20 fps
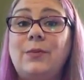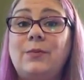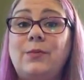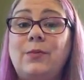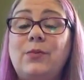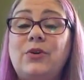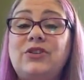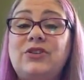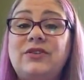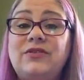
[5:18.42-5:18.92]

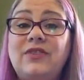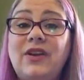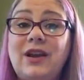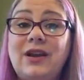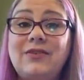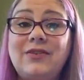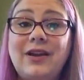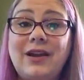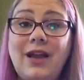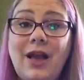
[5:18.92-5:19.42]
which is
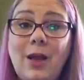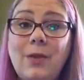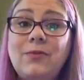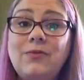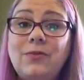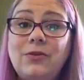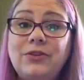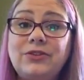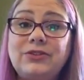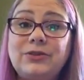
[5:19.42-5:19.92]
very, very
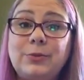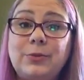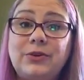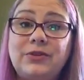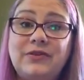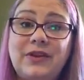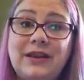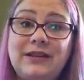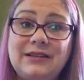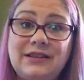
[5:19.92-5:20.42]
helpful to
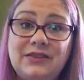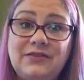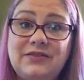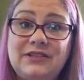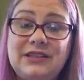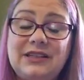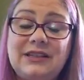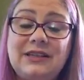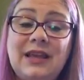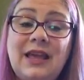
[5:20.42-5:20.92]
prevent
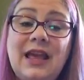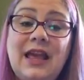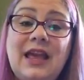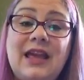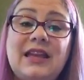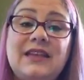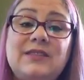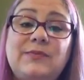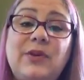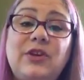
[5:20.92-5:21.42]
lifting,
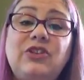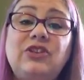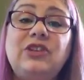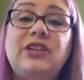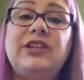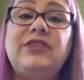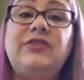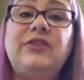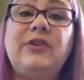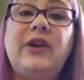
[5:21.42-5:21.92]

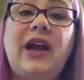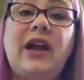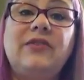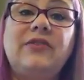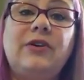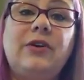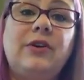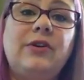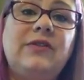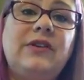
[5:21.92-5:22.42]
especially if you
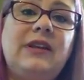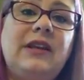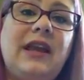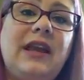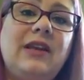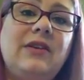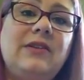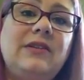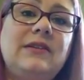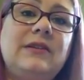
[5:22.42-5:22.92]
have curvy
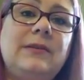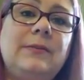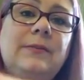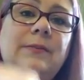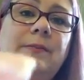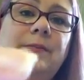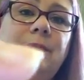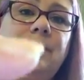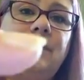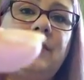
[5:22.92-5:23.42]
nails.
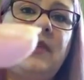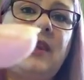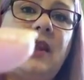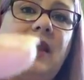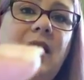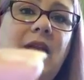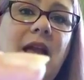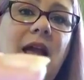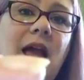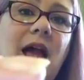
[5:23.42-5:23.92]

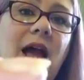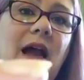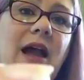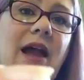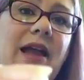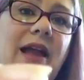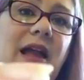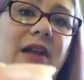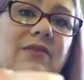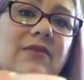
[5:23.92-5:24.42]

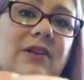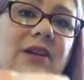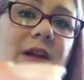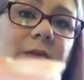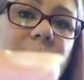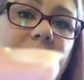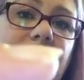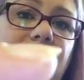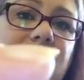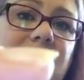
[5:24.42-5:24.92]
I have a
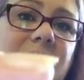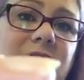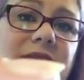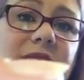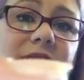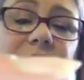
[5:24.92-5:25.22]
couple of my nails are